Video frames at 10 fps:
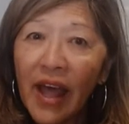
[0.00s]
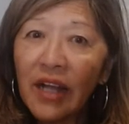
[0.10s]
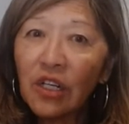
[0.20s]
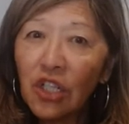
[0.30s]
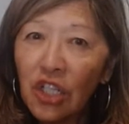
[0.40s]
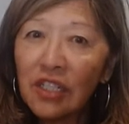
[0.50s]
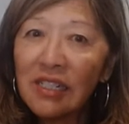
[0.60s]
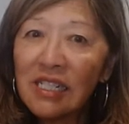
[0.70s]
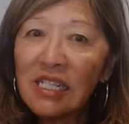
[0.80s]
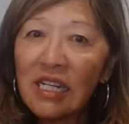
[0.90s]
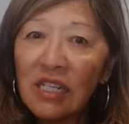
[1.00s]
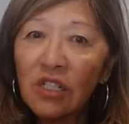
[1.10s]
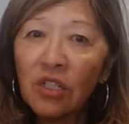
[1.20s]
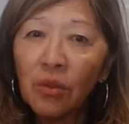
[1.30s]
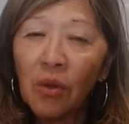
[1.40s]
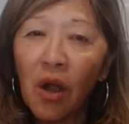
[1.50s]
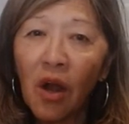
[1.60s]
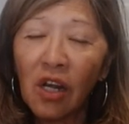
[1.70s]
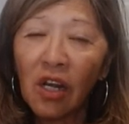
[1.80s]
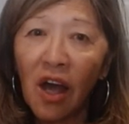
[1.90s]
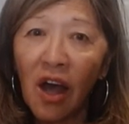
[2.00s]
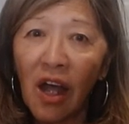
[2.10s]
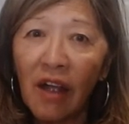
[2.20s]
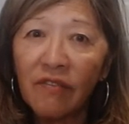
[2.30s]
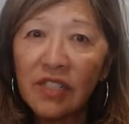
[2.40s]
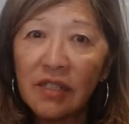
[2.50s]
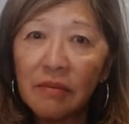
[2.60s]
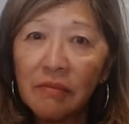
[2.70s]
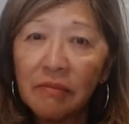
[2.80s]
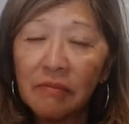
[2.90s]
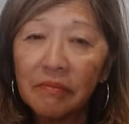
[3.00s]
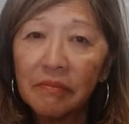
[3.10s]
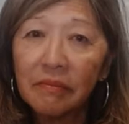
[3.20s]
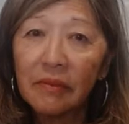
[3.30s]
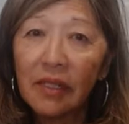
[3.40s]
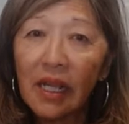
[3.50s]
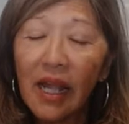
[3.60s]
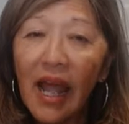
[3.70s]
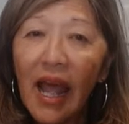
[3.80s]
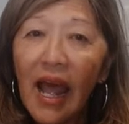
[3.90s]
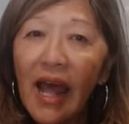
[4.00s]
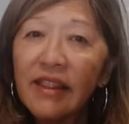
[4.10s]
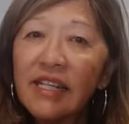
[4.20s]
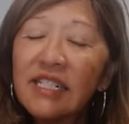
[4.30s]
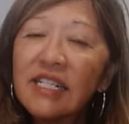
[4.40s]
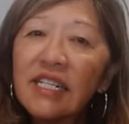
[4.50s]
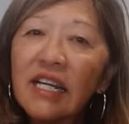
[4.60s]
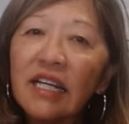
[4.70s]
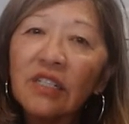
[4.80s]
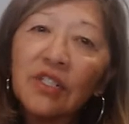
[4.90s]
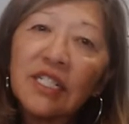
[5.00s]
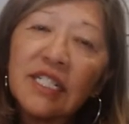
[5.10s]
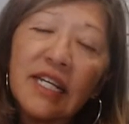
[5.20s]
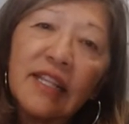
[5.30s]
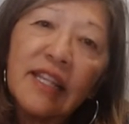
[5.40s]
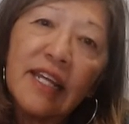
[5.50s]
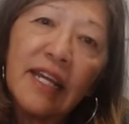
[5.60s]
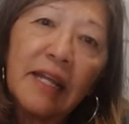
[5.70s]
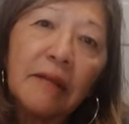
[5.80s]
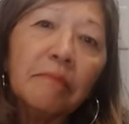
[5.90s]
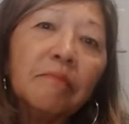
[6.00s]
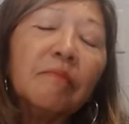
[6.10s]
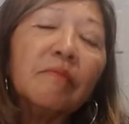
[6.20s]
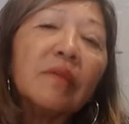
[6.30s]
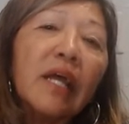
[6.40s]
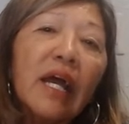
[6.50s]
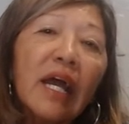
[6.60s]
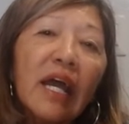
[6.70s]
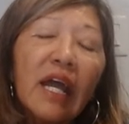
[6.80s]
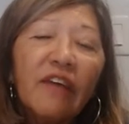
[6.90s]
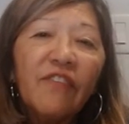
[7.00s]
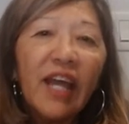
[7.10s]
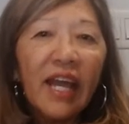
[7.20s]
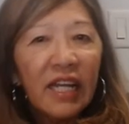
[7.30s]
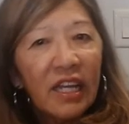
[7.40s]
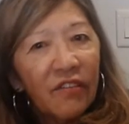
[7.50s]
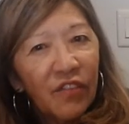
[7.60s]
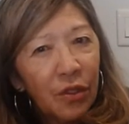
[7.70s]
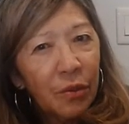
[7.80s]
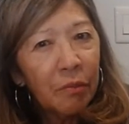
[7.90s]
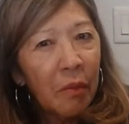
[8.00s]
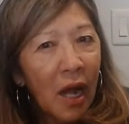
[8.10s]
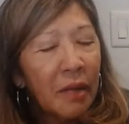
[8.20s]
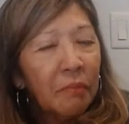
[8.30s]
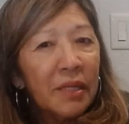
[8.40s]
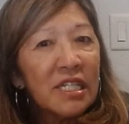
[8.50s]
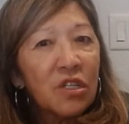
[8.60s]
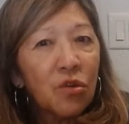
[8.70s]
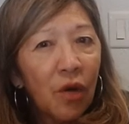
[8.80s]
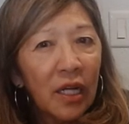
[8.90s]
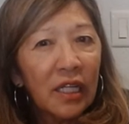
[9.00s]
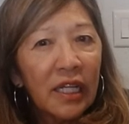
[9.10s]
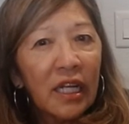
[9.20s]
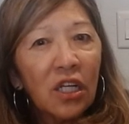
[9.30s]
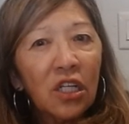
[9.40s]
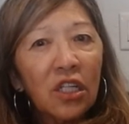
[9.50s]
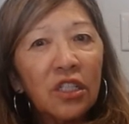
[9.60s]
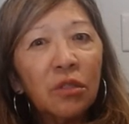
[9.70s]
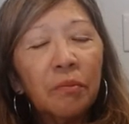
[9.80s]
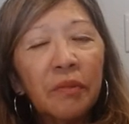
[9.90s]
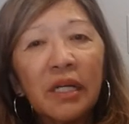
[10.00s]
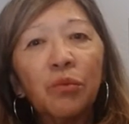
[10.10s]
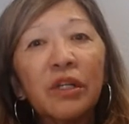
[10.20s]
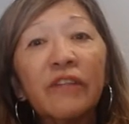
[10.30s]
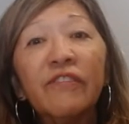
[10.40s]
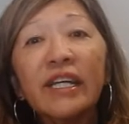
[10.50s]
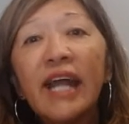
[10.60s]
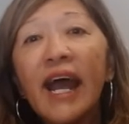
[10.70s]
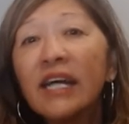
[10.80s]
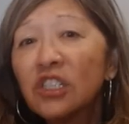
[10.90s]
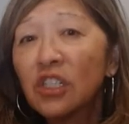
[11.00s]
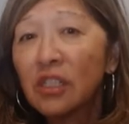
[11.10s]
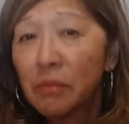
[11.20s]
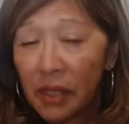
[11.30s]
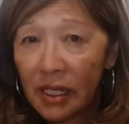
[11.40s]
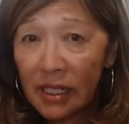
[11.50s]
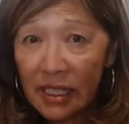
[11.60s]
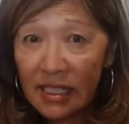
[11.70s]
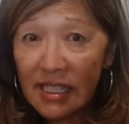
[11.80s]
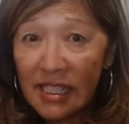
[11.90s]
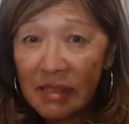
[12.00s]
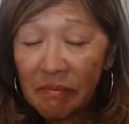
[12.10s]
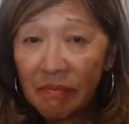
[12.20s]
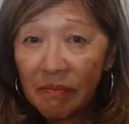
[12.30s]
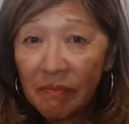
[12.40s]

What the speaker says: that goodness into our lives. And this is an interesting thing. If any of you might be struggling a little bit with financial abundance,